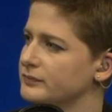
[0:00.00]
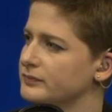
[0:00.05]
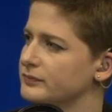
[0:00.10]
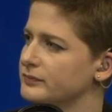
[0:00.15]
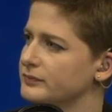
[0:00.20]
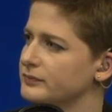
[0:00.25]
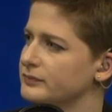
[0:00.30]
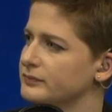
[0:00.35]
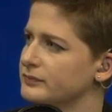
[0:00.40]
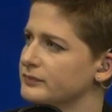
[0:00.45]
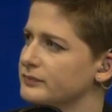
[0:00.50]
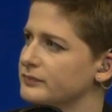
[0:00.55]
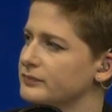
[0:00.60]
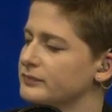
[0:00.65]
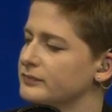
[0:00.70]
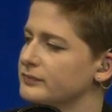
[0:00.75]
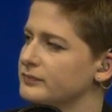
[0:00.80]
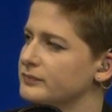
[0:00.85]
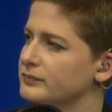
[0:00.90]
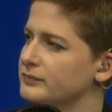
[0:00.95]

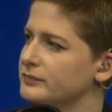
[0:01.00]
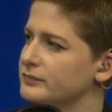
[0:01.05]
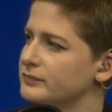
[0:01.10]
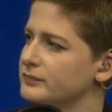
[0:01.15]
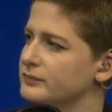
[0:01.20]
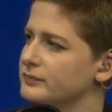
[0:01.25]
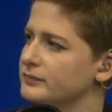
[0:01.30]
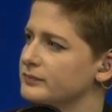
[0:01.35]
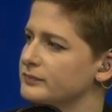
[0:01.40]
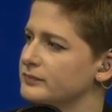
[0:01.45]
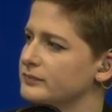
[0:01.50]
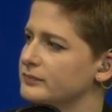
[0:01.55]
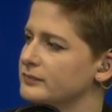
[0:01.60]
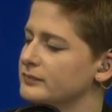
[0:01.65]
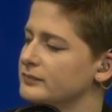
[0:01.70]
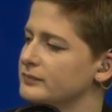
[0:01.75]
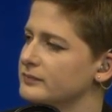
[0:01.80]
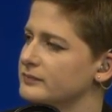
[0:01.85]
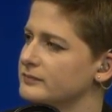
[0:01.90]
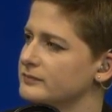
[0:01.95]

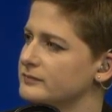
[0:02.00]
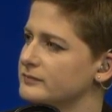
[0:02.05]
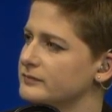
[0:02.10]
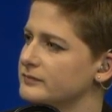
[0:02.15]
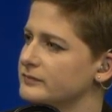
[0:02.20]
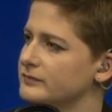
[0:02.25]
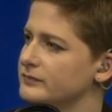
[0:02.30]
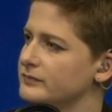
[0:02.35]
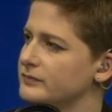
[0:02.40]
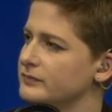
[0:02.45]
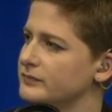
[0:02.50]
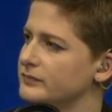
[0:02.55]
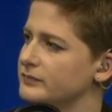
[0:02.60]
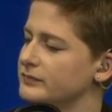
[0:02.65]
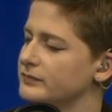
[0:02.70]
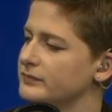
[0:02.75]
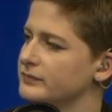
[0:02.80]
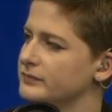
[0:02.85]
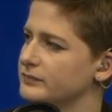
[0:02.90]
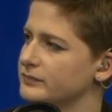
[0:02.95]

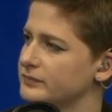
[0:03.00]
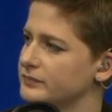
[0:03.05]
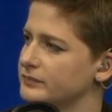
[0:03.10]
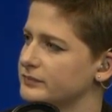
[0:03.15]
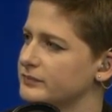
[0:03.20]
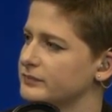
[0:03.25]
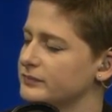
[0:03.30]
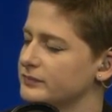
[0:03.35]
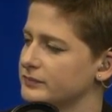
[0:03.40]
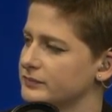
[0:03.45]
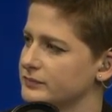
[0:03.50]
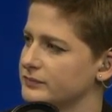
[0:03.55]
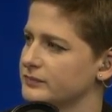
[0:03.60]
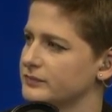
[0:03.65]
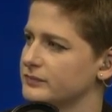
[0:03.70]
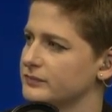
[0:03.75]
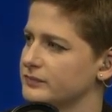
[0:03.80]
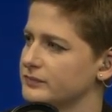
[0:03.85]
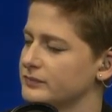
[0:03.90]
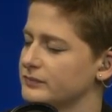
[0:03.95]

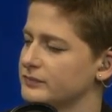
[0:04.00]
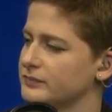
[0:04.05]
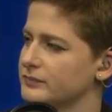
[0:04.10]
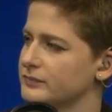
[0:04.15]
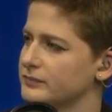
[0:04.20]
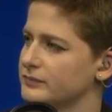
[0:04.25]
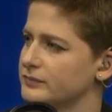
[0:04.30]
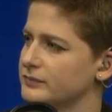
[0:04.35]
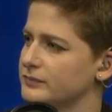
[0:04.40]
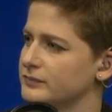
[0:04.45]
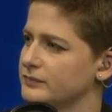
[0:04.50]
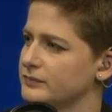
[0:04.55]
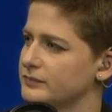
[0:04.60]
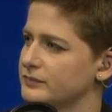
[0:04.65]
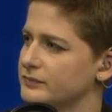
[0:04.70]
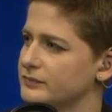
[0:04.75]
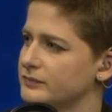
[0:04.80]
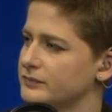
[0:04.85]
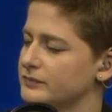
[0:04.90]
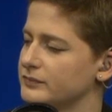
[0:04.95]

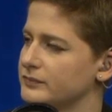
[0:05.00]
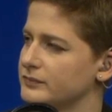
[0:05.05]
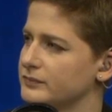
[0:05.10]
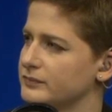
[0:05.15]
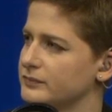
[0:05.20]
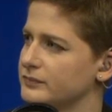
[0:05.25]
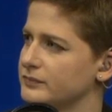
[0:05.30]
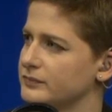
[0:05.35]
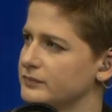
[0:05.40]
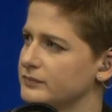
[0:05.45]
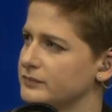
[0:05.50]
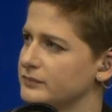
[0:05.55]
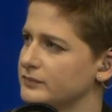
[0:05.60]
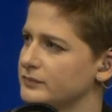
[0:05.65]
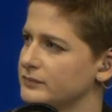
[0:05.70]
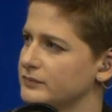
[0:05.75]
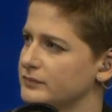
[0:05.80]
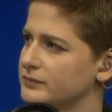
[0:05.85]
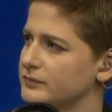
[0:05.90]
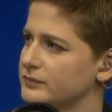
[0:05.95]

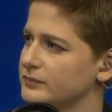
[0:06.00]
The person shown says nothing.